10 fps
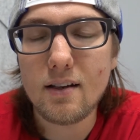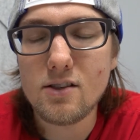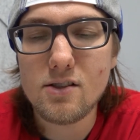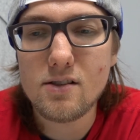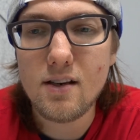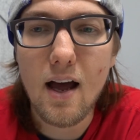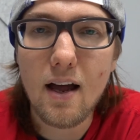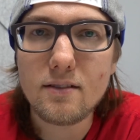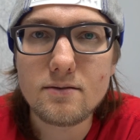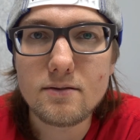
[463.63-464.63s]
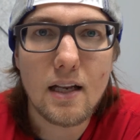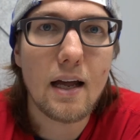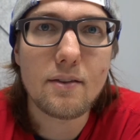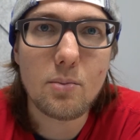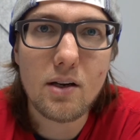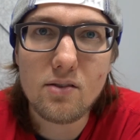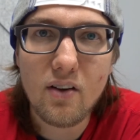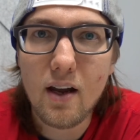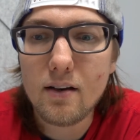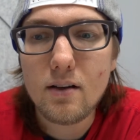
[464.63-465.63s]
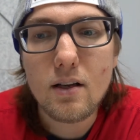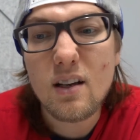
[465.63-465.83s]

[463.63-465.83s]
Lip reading: Just not the biggest fan.